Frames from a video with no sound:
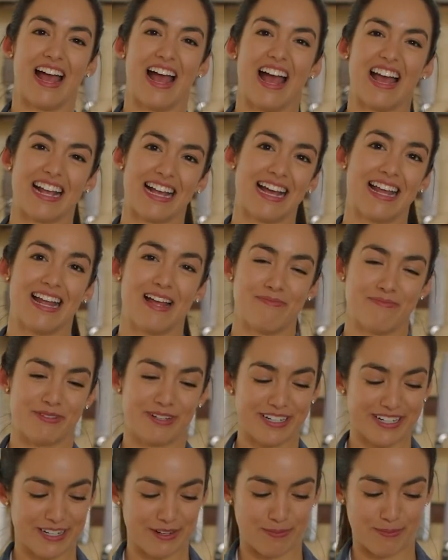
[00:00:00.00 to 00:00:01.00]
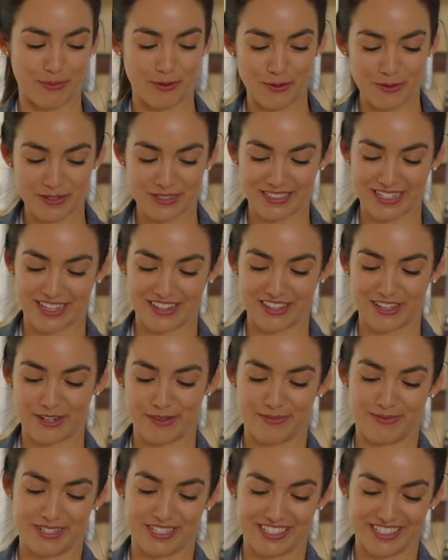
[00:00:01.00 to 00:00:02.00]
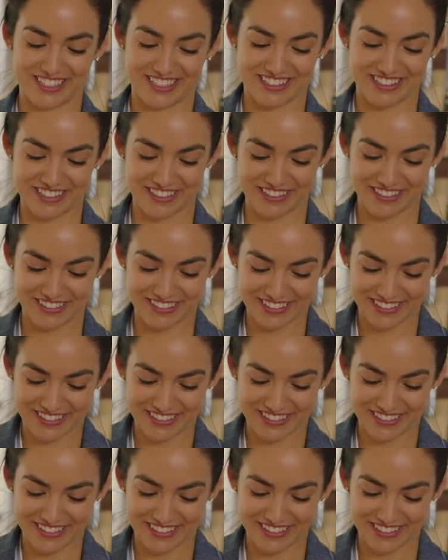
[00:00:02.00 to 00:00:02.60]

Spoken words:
I put it in a bowl because I thought it'd be easier.